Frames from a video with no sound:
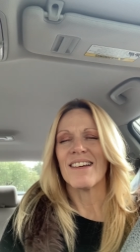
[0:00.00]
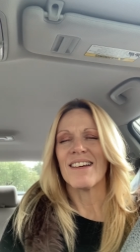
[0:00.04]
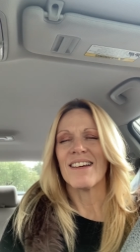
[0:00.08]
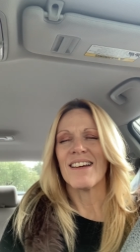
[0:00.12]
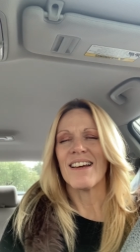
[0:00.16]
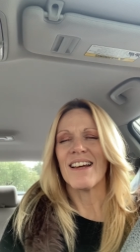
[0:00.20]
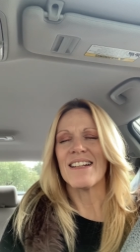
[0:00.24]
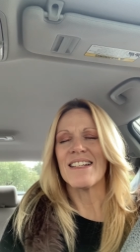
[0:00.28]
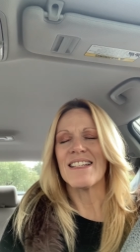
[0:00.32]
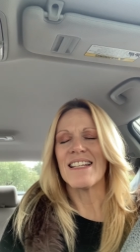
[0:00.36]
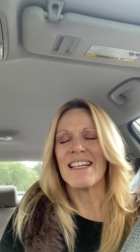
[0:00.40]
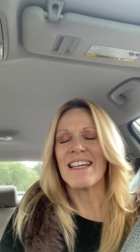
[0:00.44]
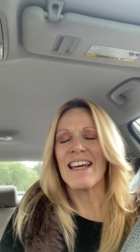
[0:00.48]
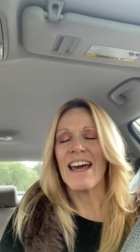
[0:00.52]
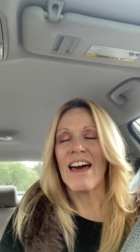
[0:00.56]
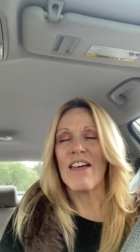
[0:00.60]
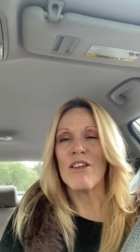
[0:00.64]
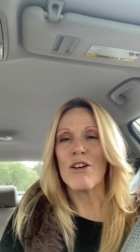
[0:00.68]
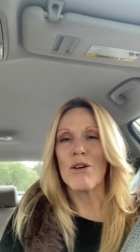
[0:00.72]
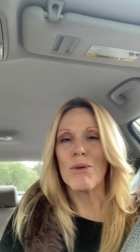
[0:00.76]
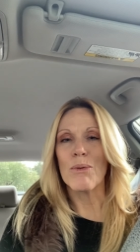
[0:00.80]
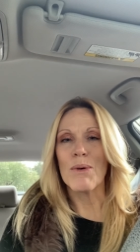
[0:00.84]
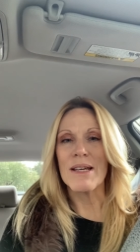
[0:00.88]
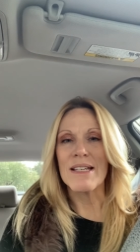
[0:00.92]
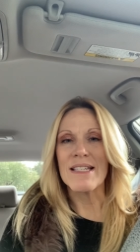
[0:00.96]
And
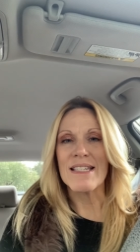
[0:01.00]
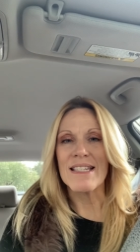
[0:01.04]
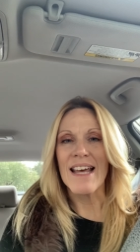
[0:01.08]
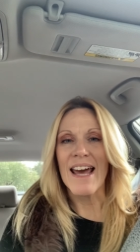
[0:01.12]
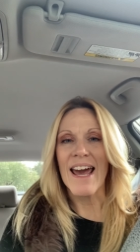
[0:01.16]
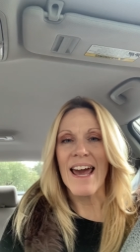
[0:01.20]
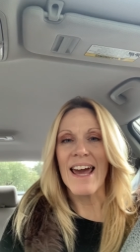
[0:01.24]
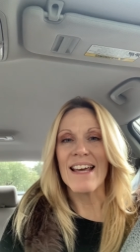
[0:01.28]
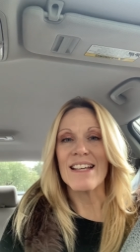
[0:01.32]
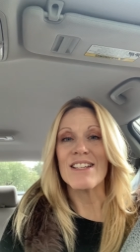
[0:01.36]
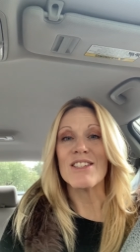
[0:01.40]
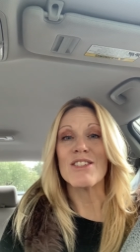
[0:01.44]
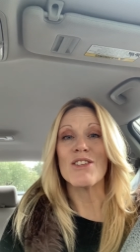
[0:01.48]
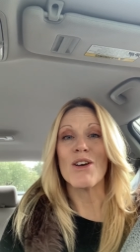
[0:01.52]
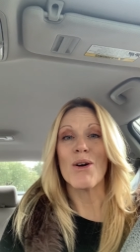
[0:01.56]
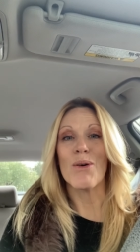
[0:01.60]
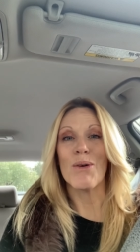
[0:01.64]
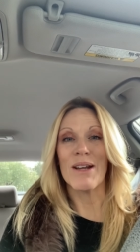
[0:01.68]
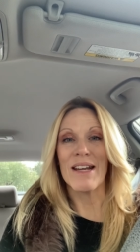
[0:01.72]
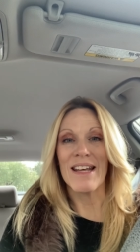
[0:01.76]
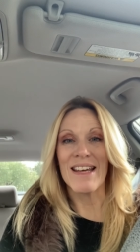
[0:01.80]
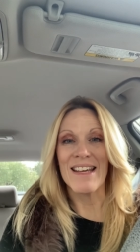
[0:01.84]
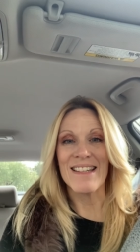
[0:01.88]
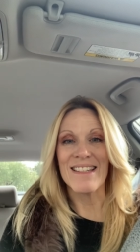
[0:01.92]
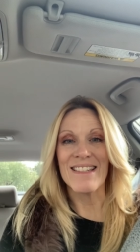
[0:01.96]
together we say, so
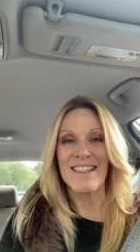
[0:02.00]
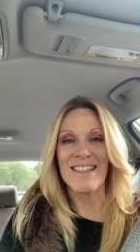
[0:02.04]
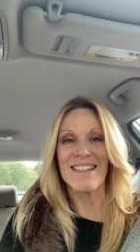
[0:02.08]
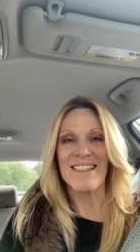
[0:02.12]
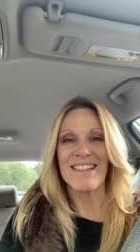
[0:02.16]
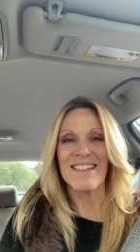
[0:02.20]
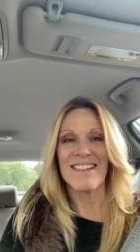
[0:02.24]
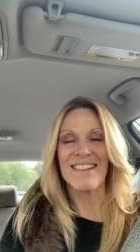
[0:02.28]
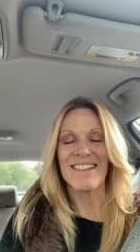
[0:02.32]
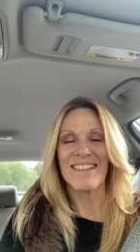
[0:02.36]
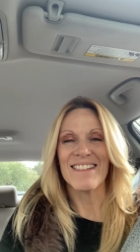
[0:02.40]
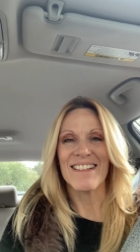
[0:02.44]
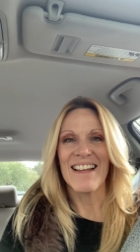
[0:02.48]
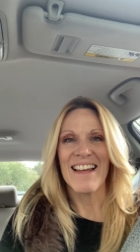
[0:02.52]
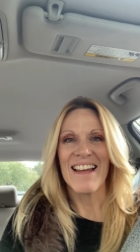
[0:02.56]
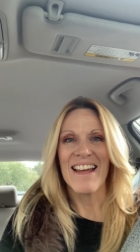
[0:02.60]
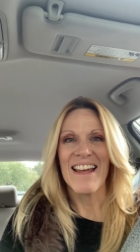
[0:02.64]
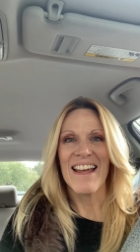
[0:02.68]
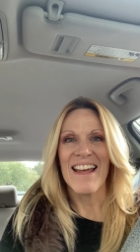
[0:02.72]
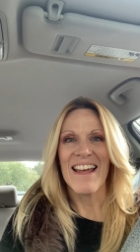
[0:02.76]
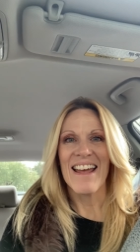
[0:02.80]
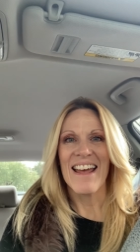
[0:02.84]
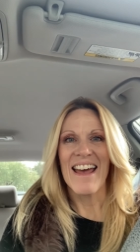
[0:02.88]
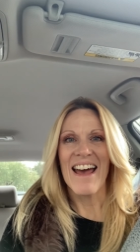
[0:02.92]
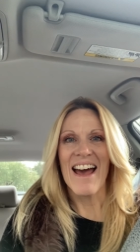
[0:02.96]
it is.
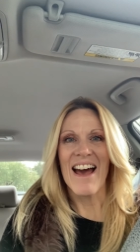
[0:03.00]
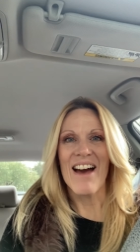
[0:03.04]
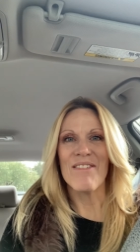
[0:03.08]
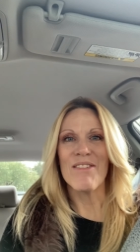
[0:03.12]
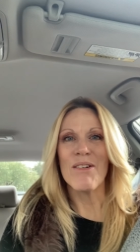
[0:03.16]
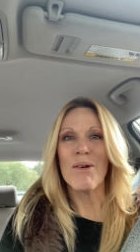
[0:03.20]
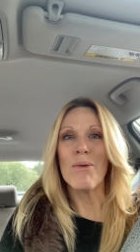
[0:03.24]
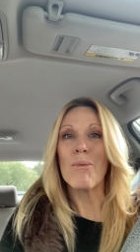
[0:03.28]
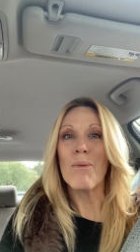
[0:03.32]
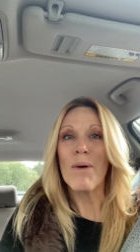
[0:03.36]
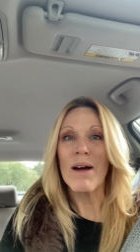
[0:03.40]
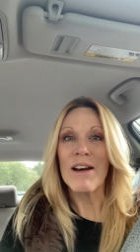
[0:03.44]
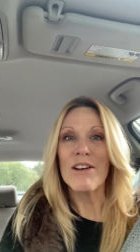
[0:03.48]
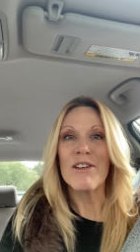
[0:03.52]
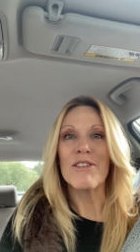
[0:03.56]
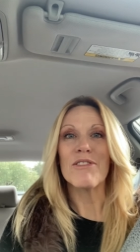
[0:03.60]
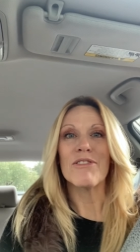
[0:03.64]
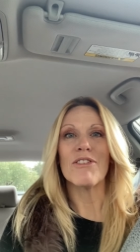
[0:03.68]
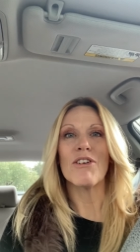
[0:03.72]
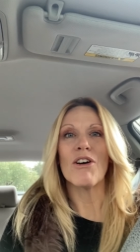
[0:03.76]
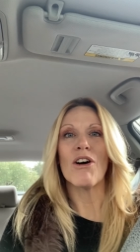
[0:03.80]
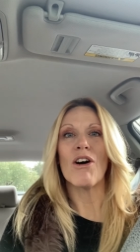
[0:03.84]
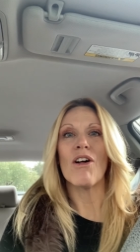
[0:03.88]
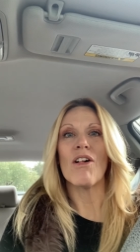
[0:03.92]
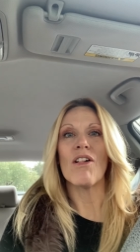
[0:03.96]
Have a
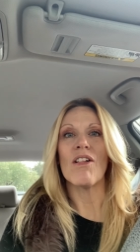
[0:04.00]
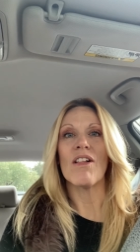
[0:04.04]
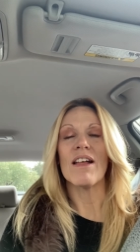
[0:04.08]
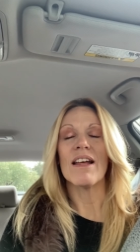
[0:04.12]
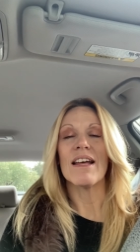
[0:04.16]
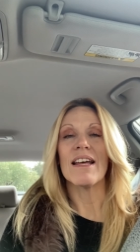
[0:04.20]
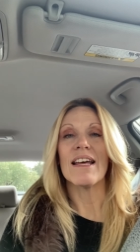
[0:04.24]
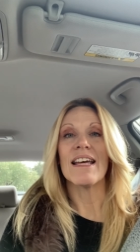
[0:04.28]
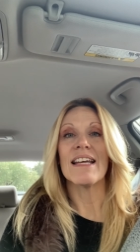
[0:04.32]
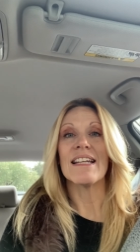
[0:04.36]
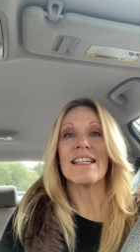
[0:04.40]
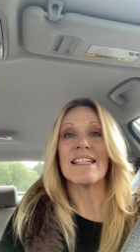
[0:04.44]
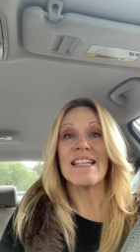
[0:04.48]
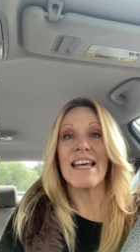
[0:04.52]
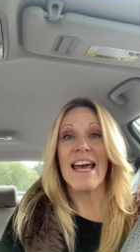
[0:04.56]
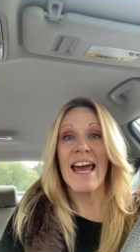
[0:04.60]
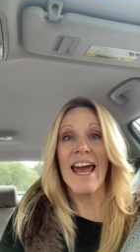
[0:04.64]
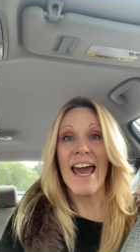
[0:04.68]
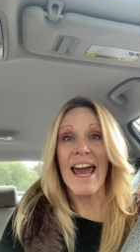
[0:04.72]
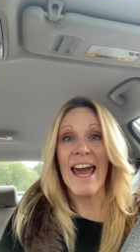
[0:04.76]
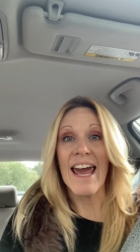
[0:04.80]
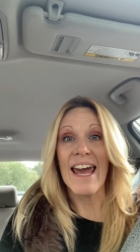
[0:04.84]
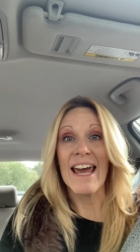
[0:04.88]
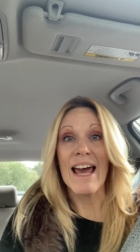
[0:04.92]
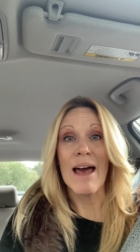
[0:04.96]
wonderful
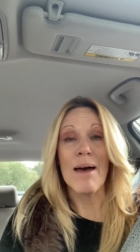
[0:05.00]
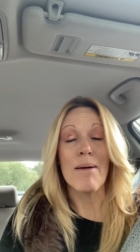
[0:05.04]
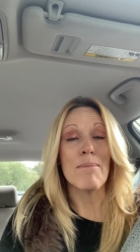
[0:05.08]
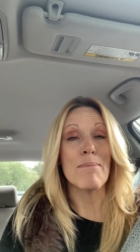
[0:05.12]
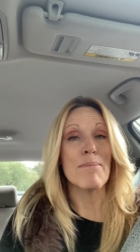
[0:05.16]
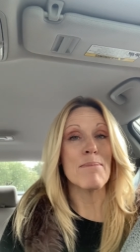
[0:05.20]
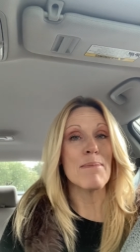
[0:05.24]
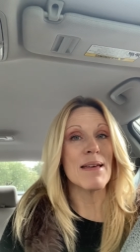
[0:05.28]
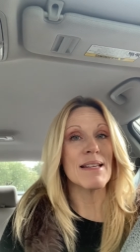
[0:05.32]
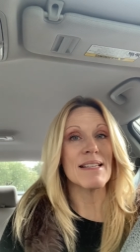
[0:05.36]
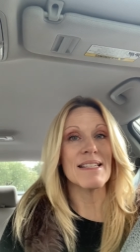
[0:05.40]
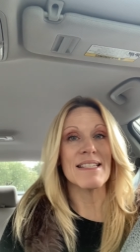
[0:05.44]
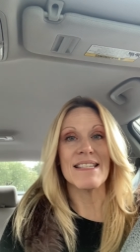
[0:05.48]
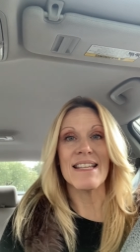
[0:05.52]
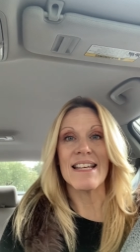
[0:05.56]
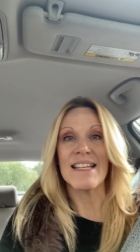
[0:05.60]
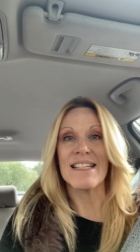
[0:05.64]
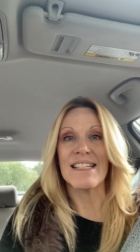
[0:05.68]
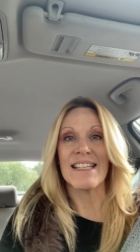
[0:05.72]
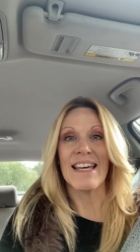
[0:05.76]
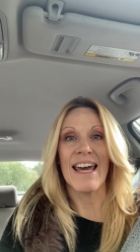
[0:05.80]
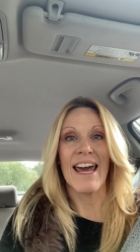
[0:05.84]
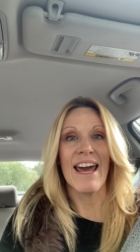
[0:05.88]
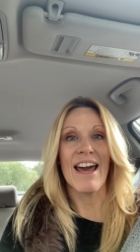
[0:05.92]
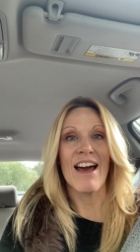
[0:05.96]
day amidst
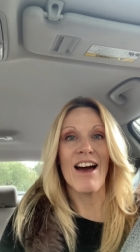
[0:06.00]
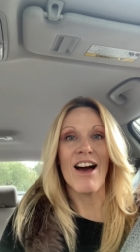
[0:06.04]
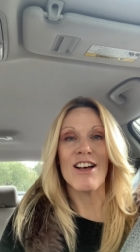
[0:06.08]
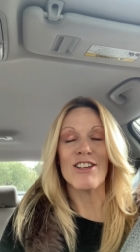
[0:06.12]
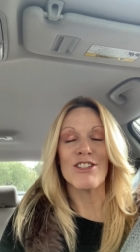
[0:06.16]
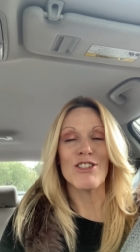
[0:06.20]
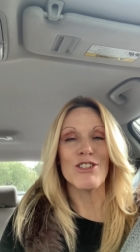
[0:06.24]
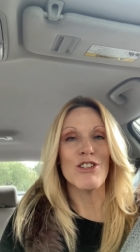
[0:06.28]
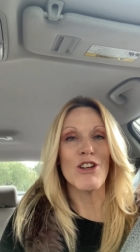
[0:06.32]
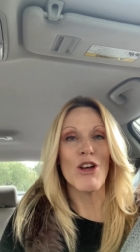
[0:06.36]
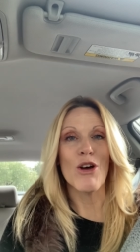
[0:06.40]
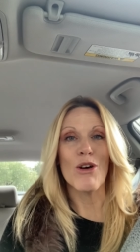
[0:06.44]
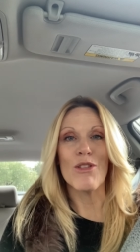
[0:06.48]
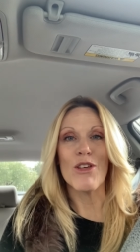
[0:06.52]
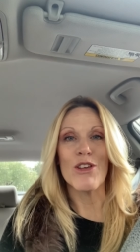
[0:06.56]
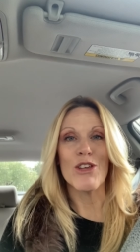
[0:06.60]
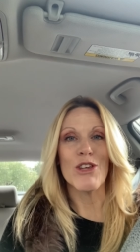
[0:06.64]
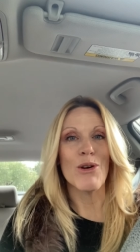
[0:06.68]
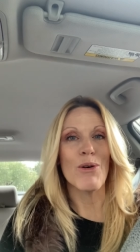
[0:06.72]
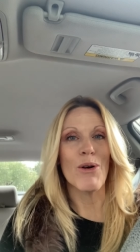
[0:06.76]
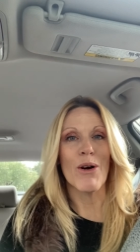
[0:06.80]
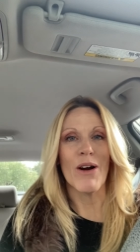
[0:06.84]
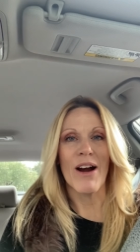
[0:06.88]
this chaos. Know that you are